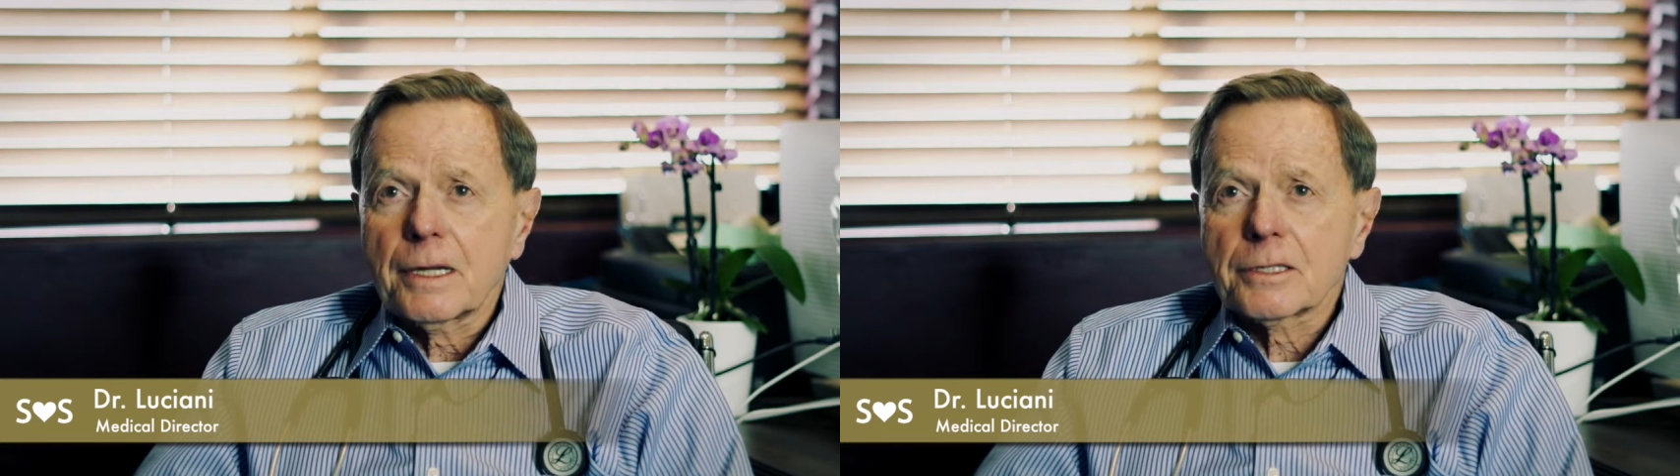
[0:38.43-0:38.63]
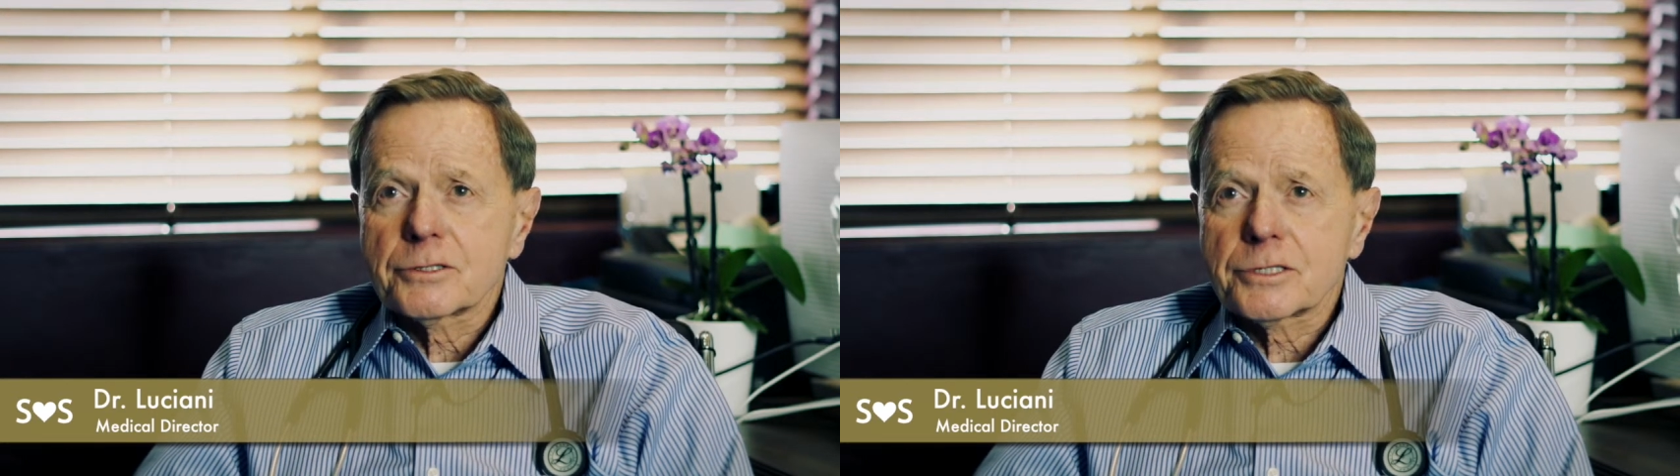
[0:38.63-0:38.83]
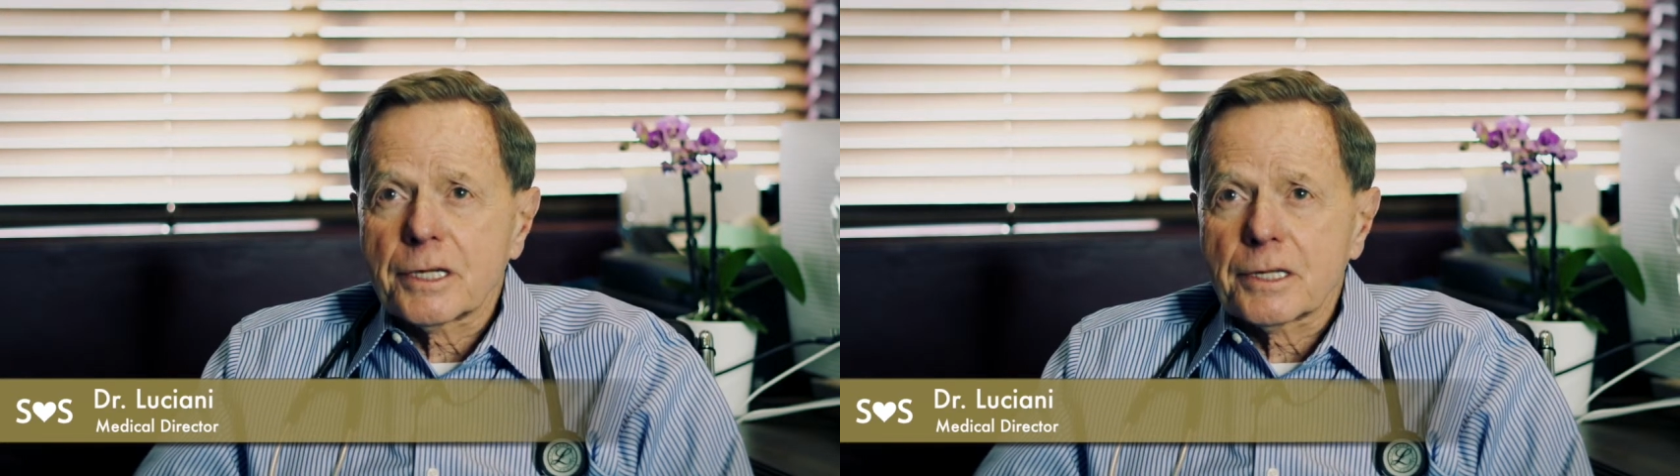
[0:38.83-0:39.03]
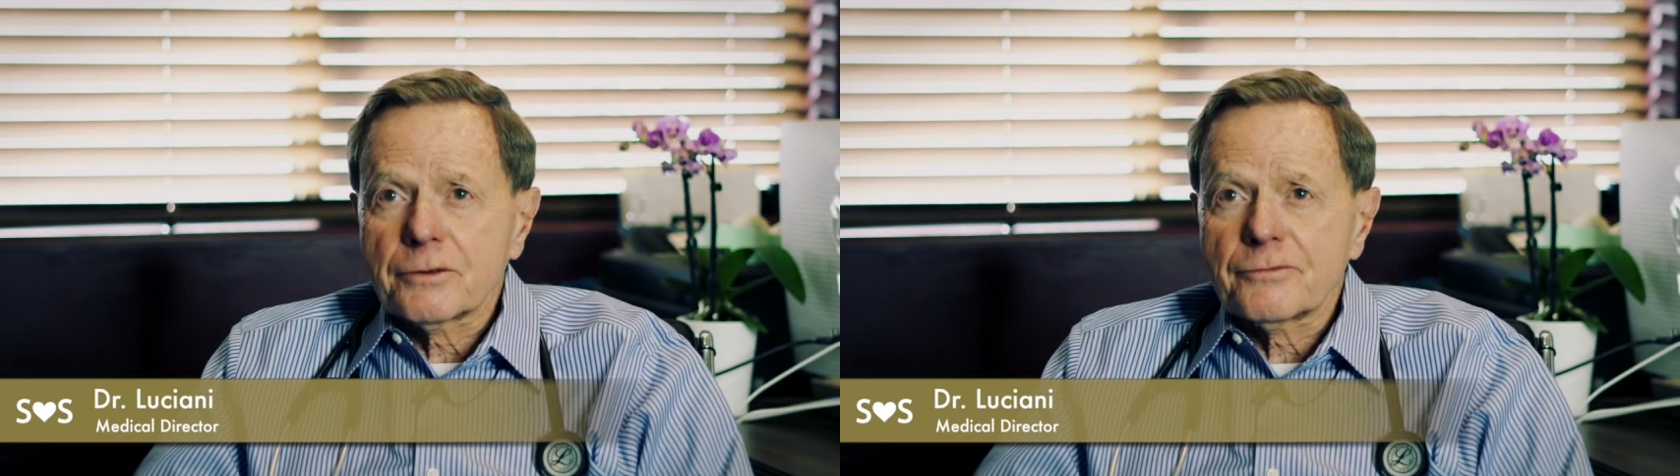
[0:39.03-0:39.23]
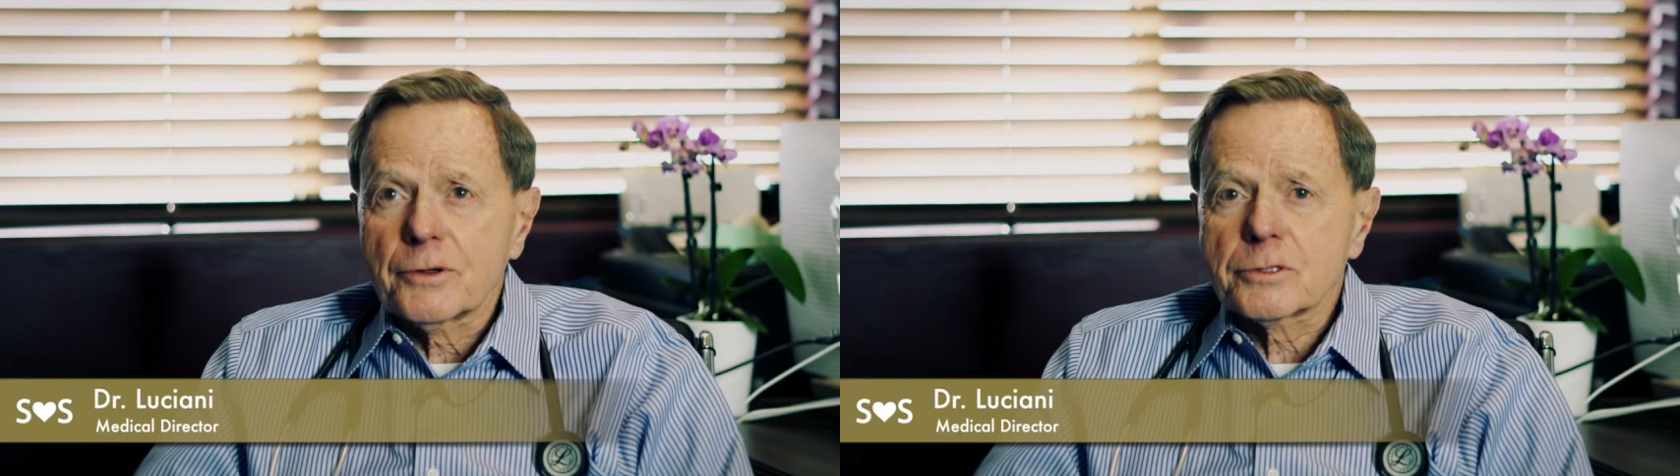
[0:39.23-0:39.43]
I
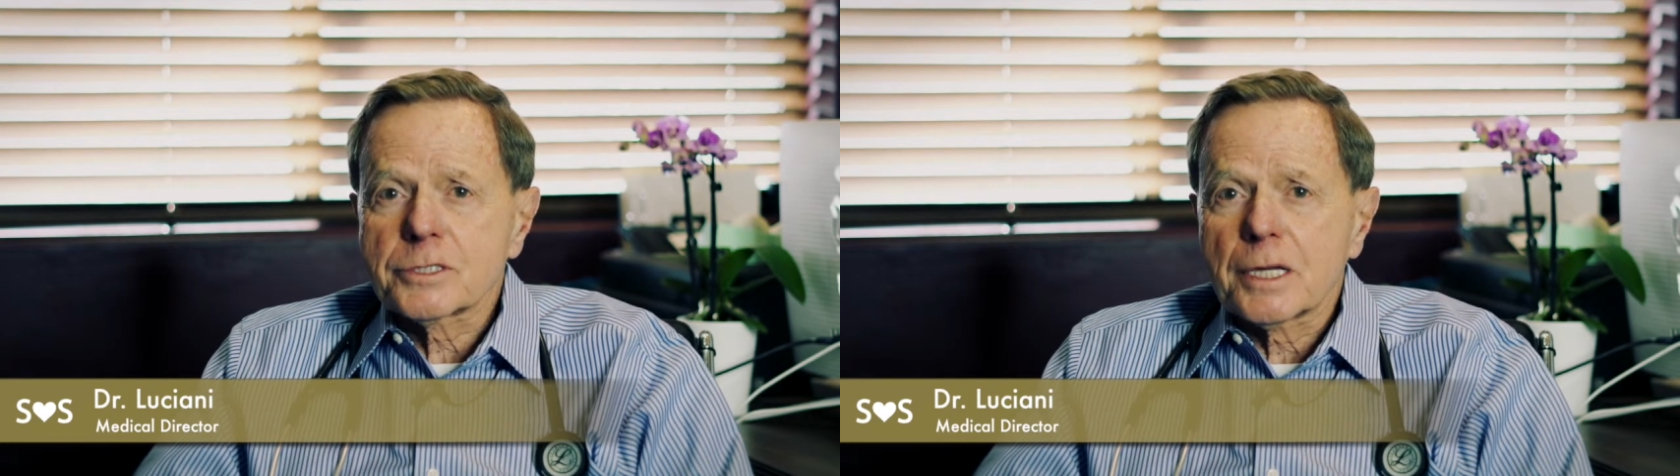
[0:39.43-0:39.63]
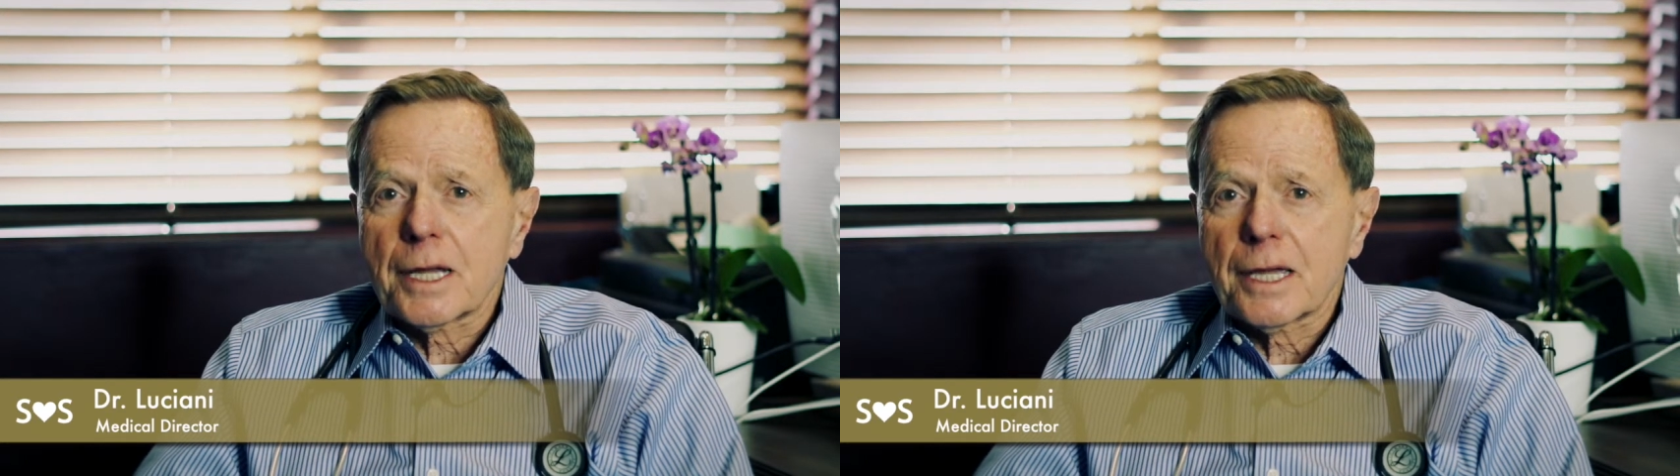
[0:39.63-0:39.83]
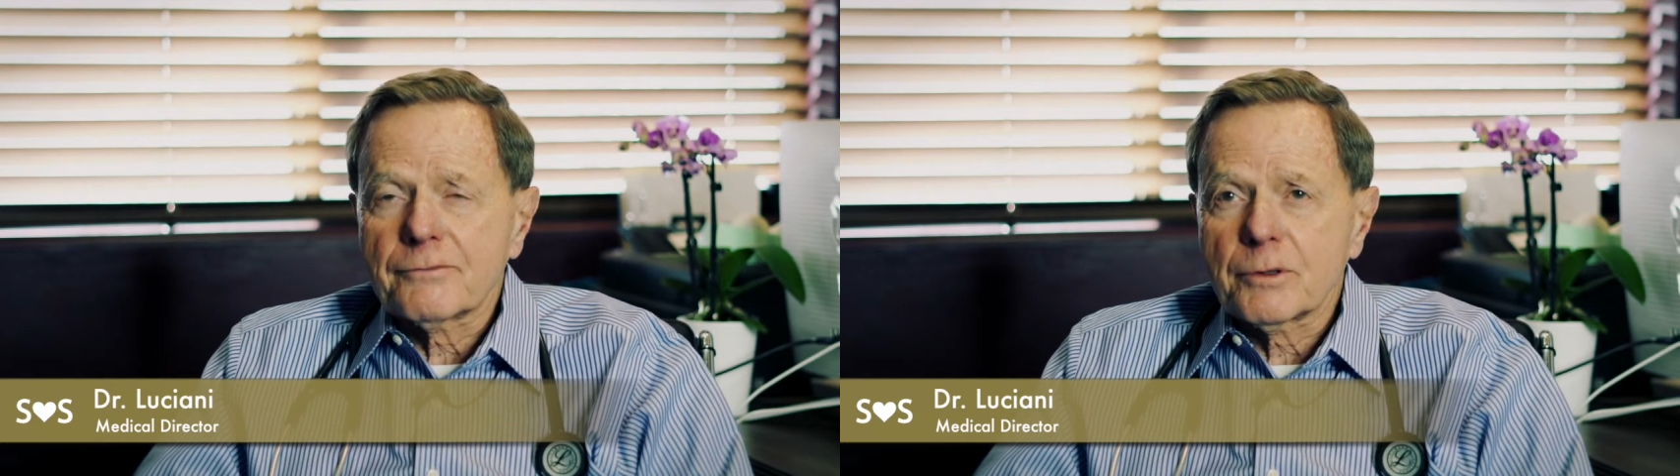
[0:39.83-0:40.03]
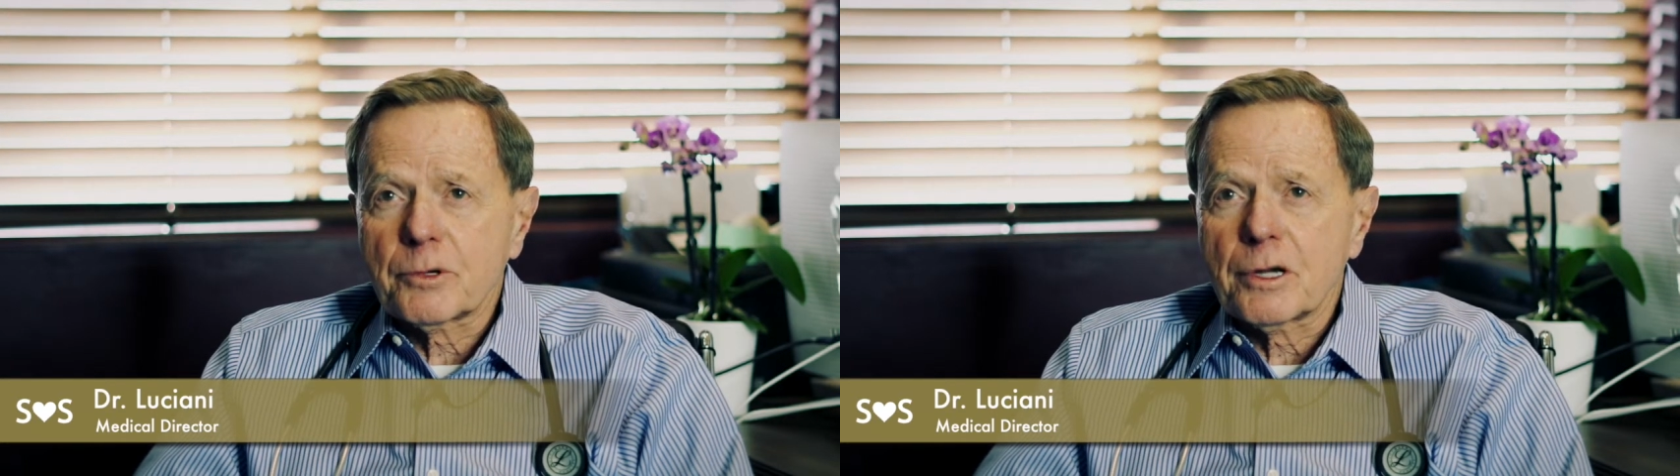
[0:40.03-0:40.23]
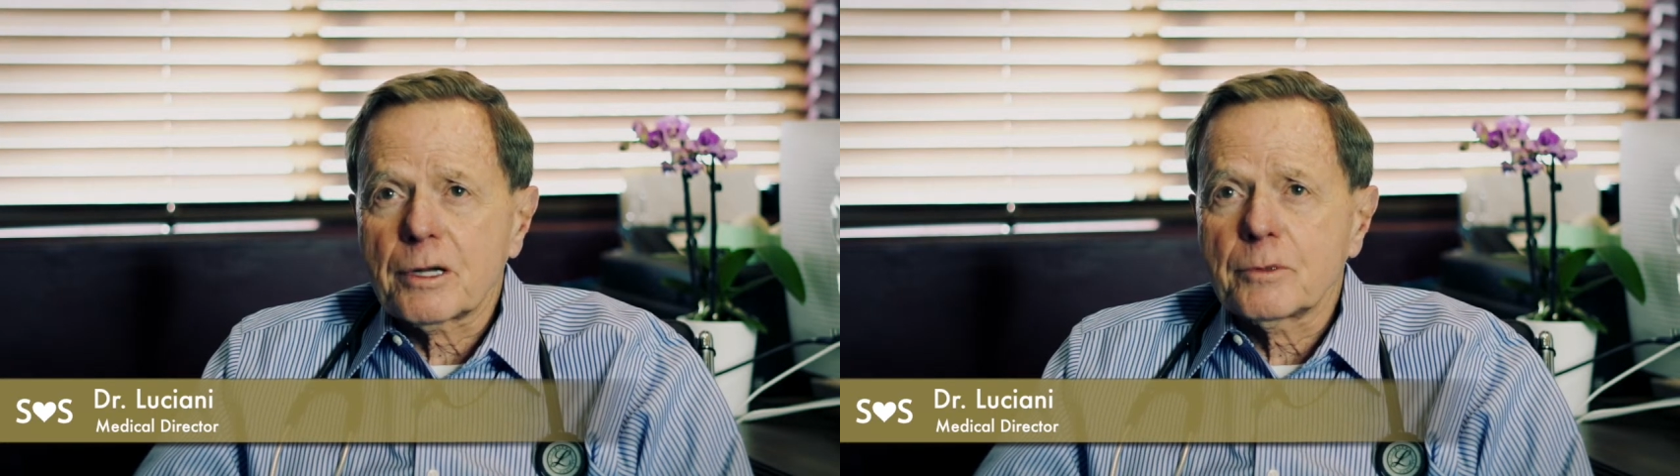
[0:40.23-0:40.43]
understand the folks that have the
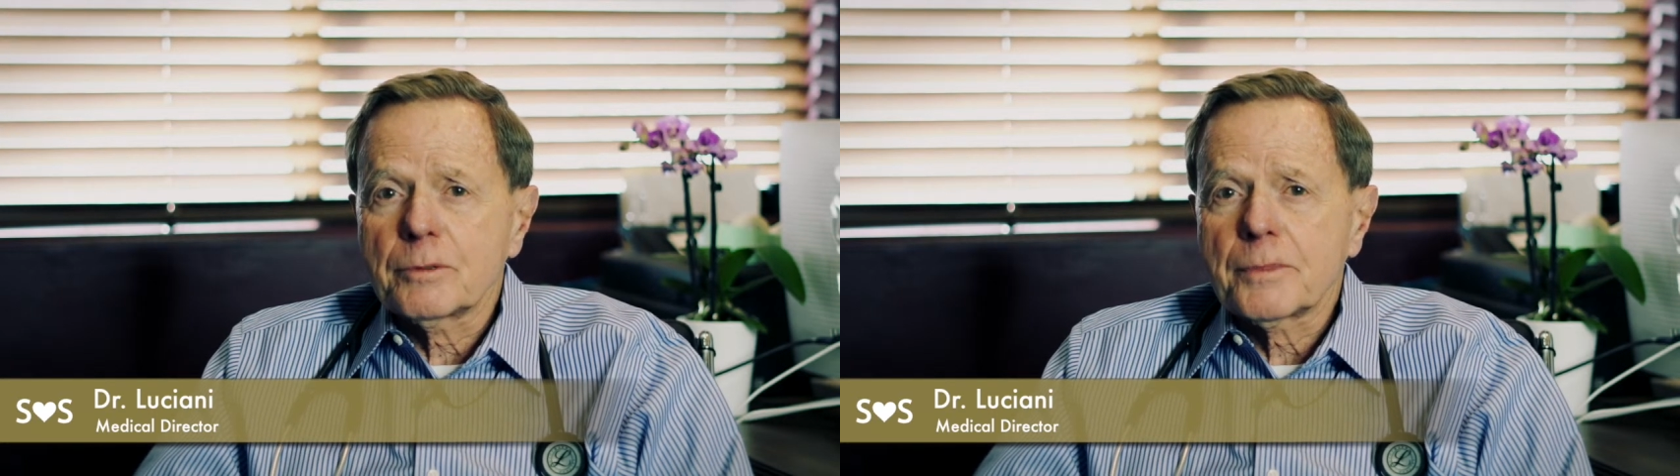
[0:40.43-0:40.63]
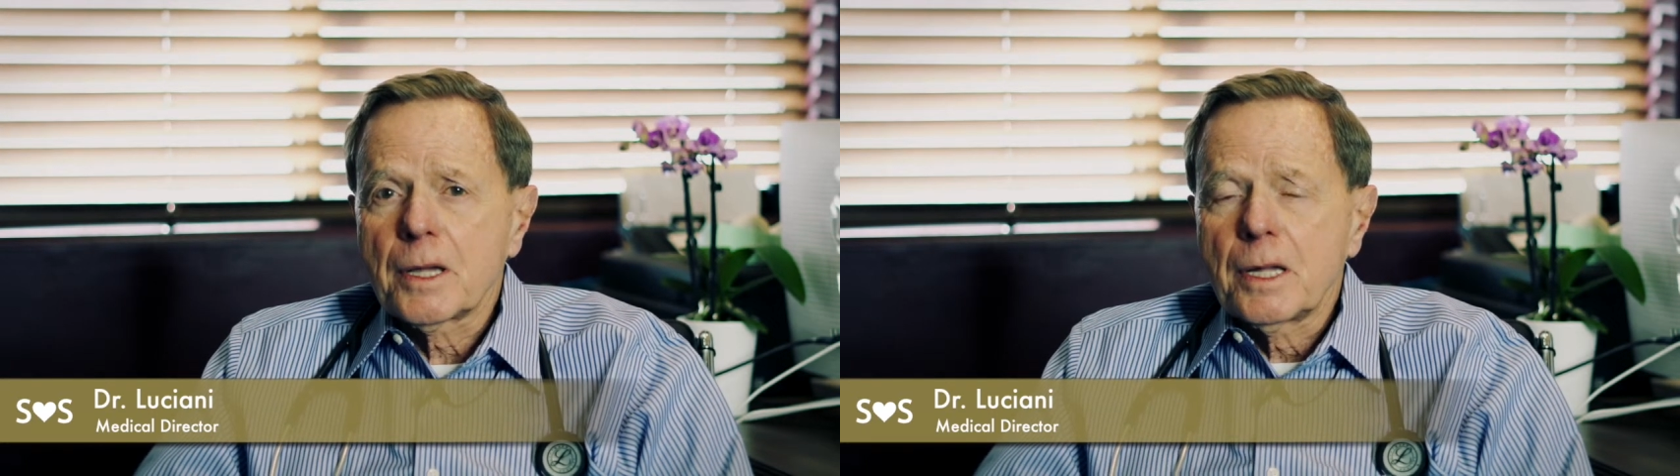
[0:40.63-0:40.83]
problem.